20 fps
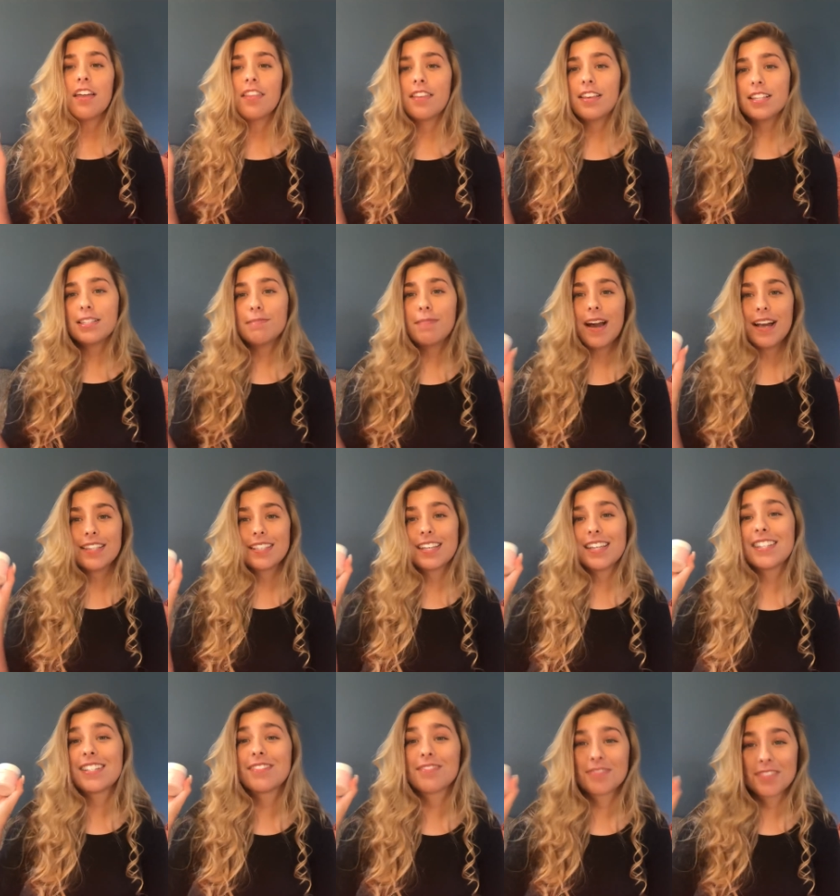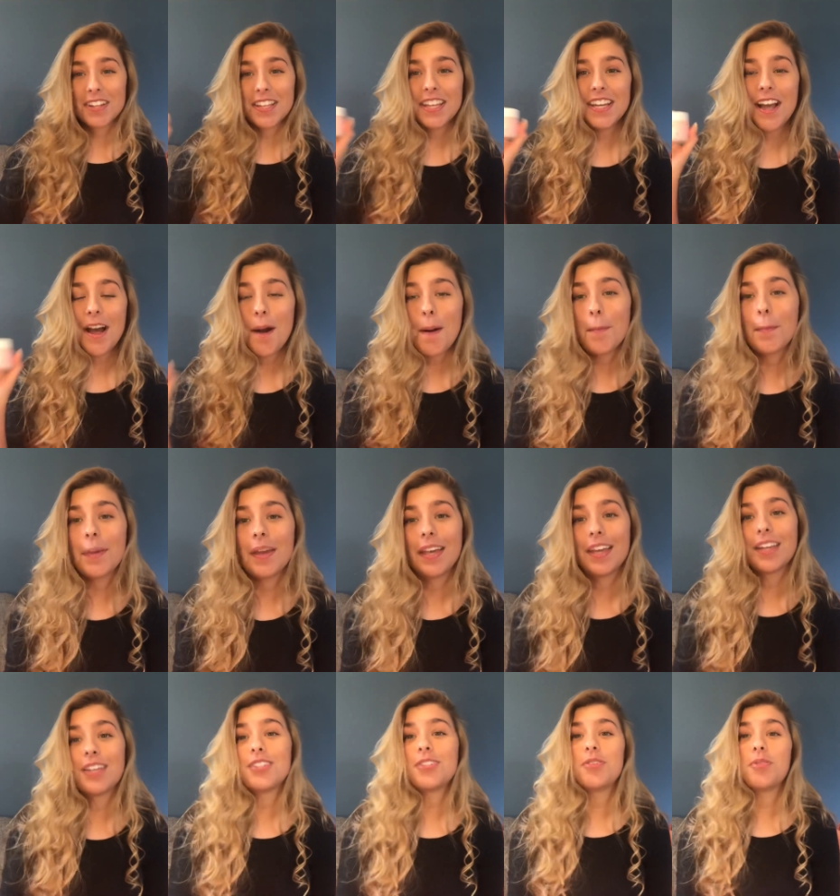This mask is really
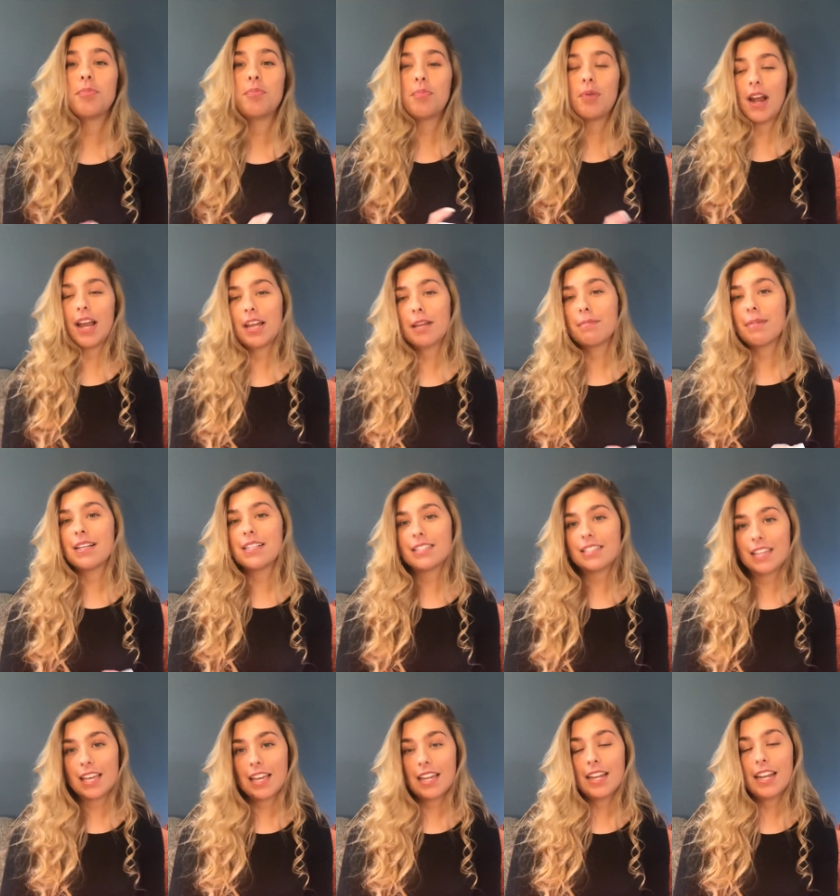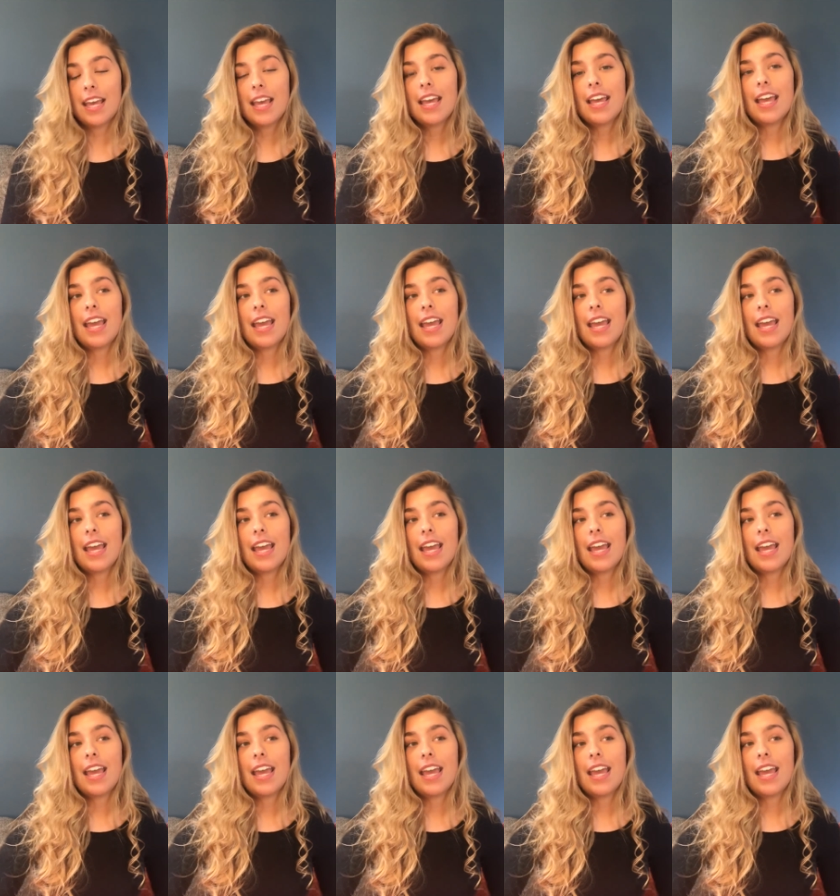helping to brighten my skin